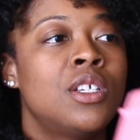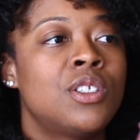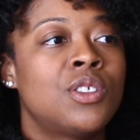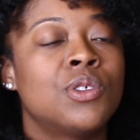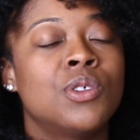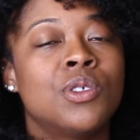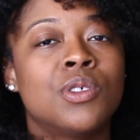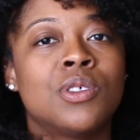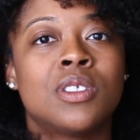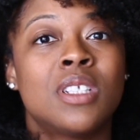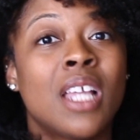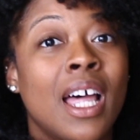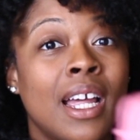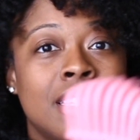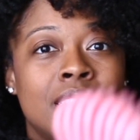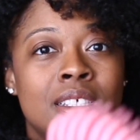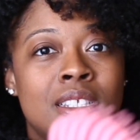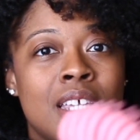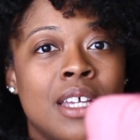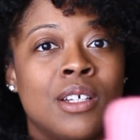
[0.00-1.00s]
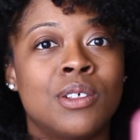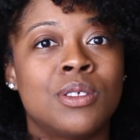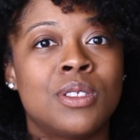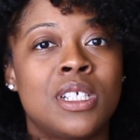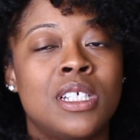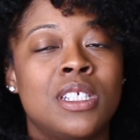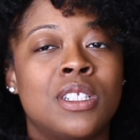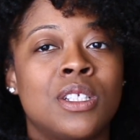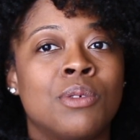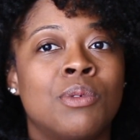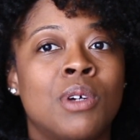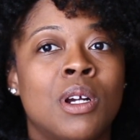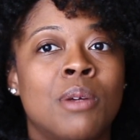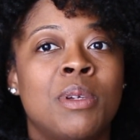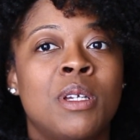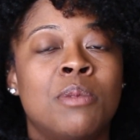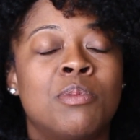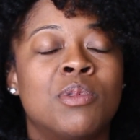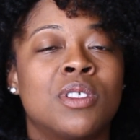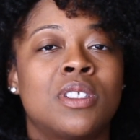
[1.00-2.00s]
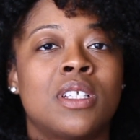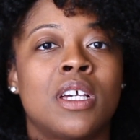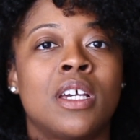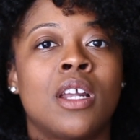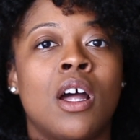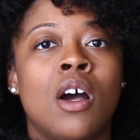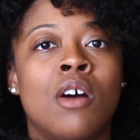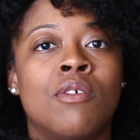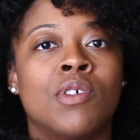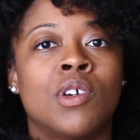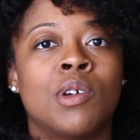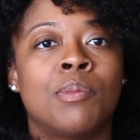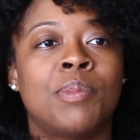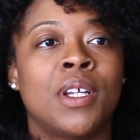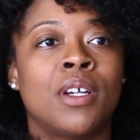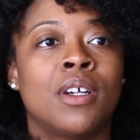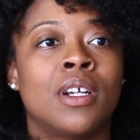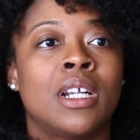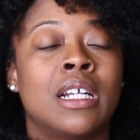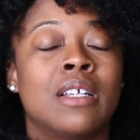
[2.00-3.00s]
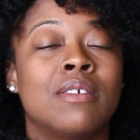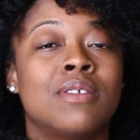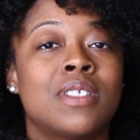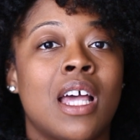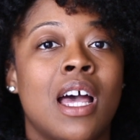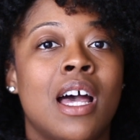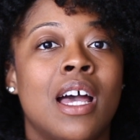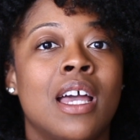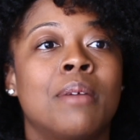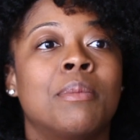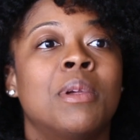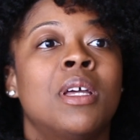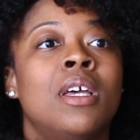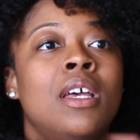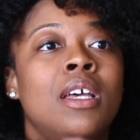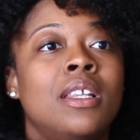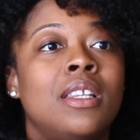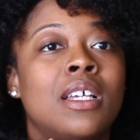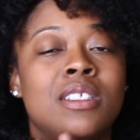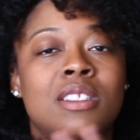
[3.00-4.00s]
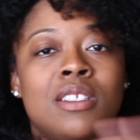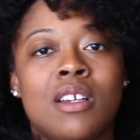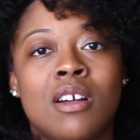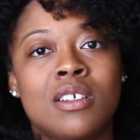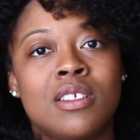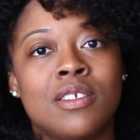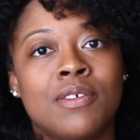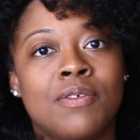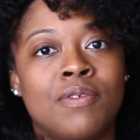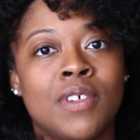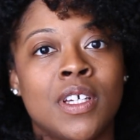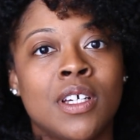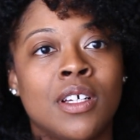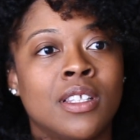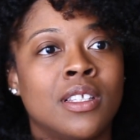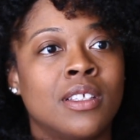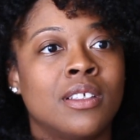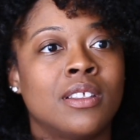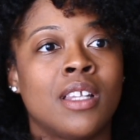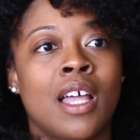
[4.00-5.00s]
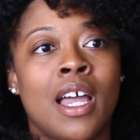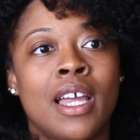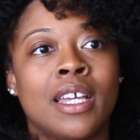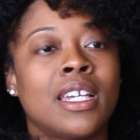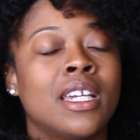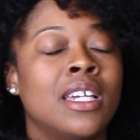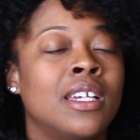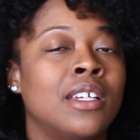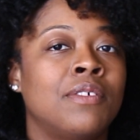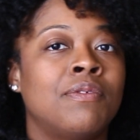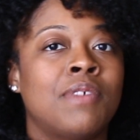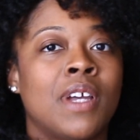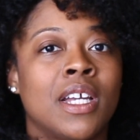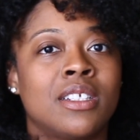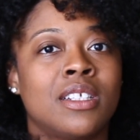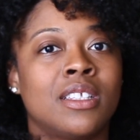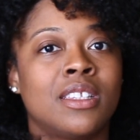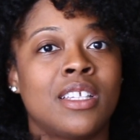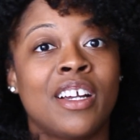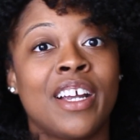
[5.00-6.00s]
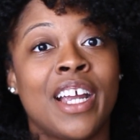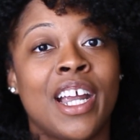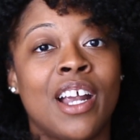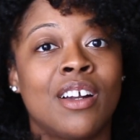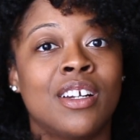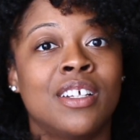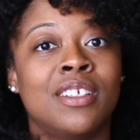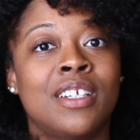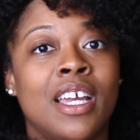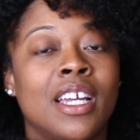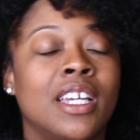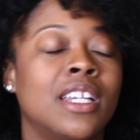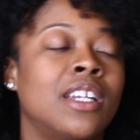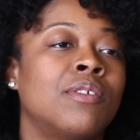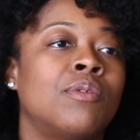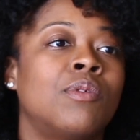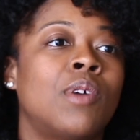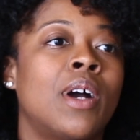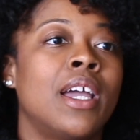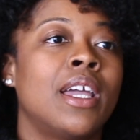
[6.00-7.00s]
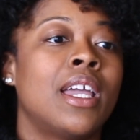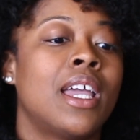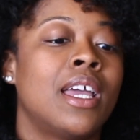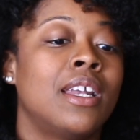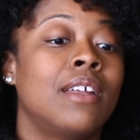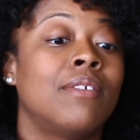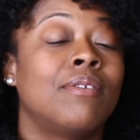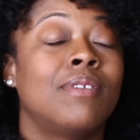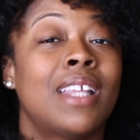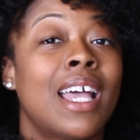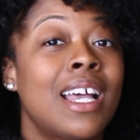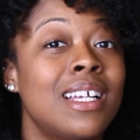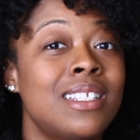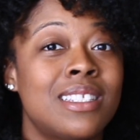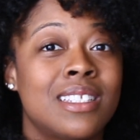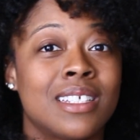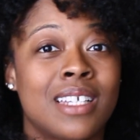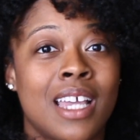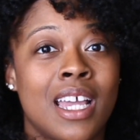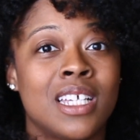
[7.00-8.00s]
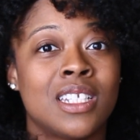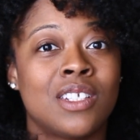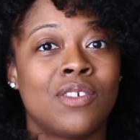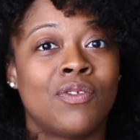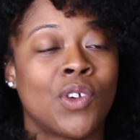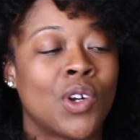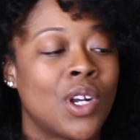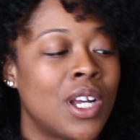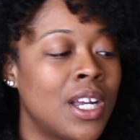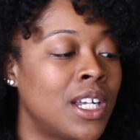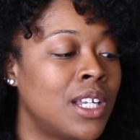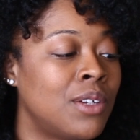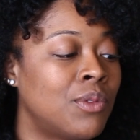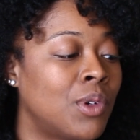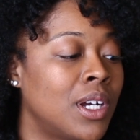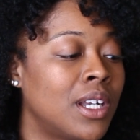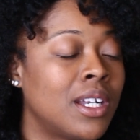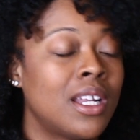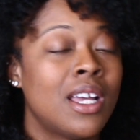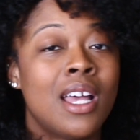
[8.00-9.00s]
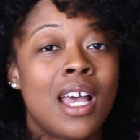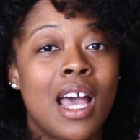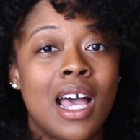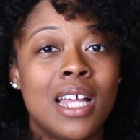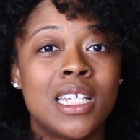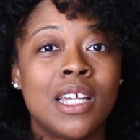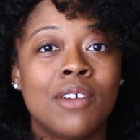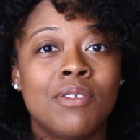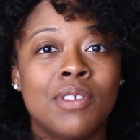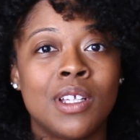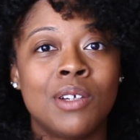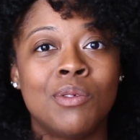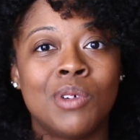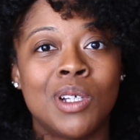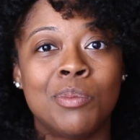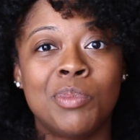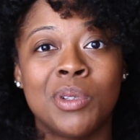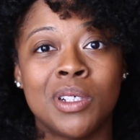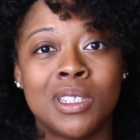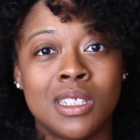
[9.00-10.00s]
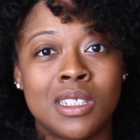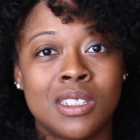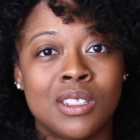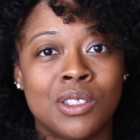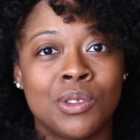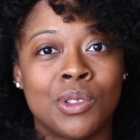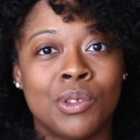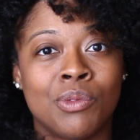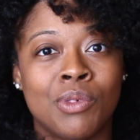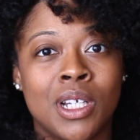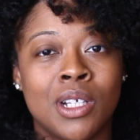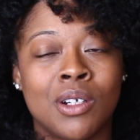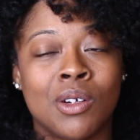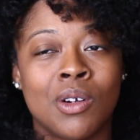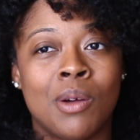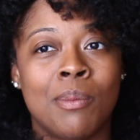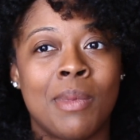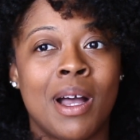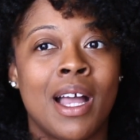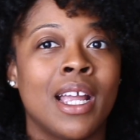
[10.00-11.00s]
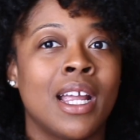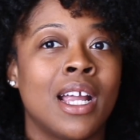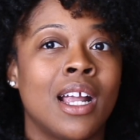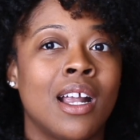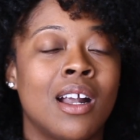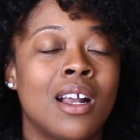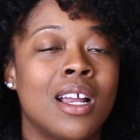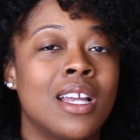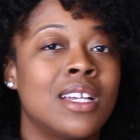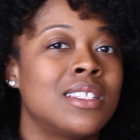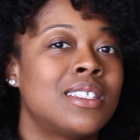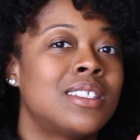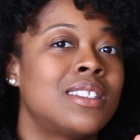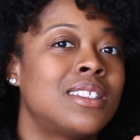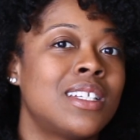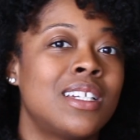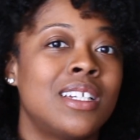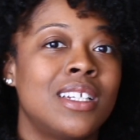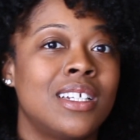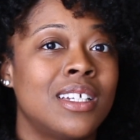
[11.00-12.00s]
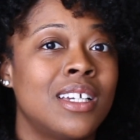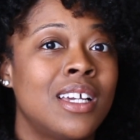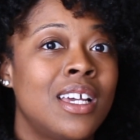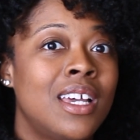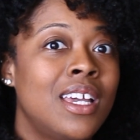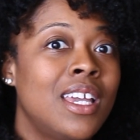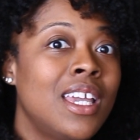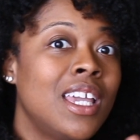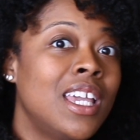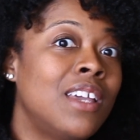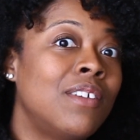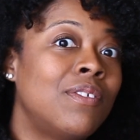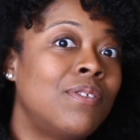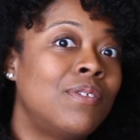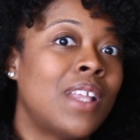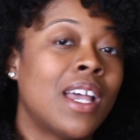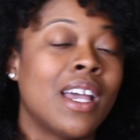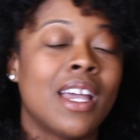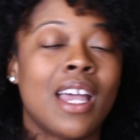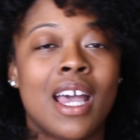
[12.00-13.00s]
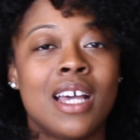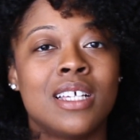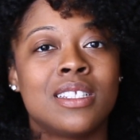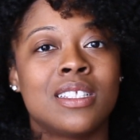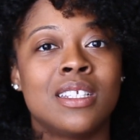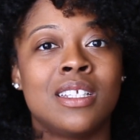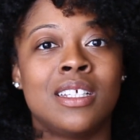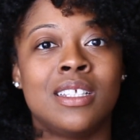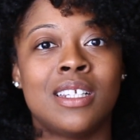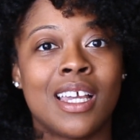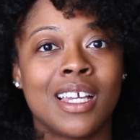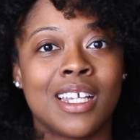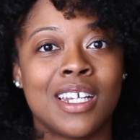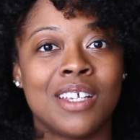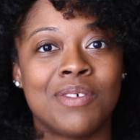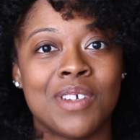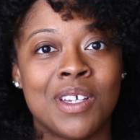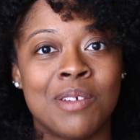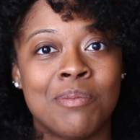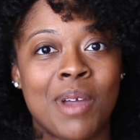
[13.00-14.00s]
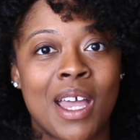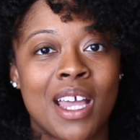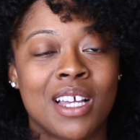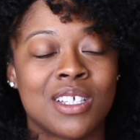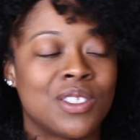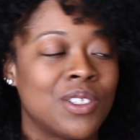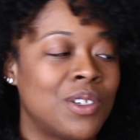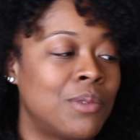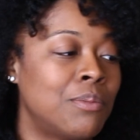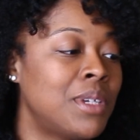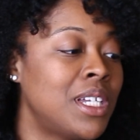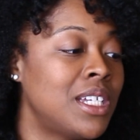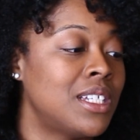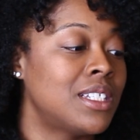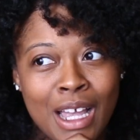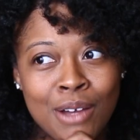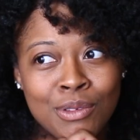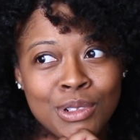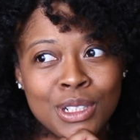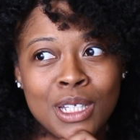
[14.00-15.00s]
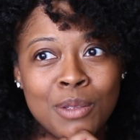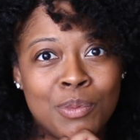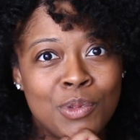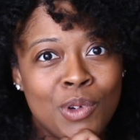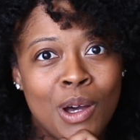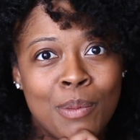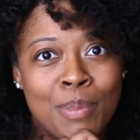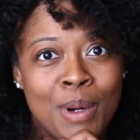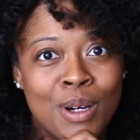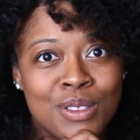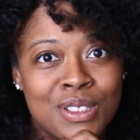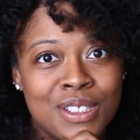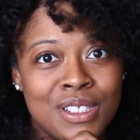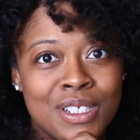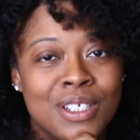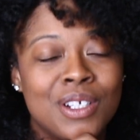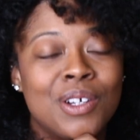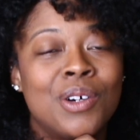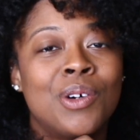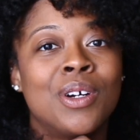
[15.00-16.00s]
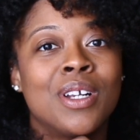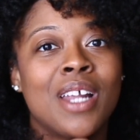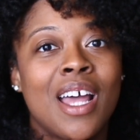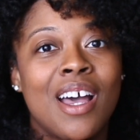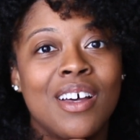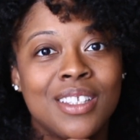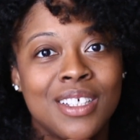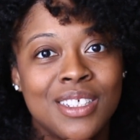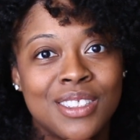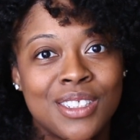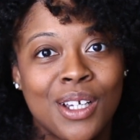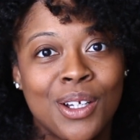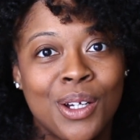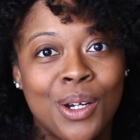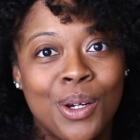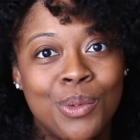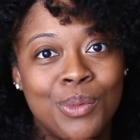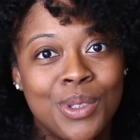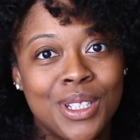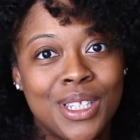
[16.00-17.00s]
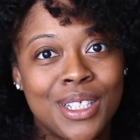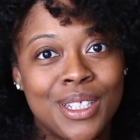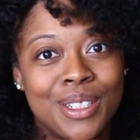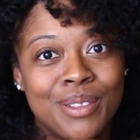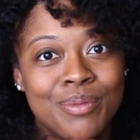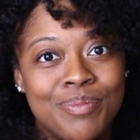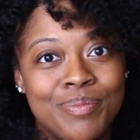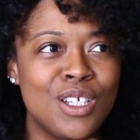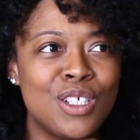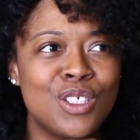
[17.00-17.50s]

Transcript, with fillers: tools like the Tangle Teezer where people said over a period of time they start to feel like it affected their hair in a negative way. And if that's the case for anyone, I definitely want to put put this through the ringer on my hair and see if that has any negative impacts on me. I will keep you all posted on how things are going with it.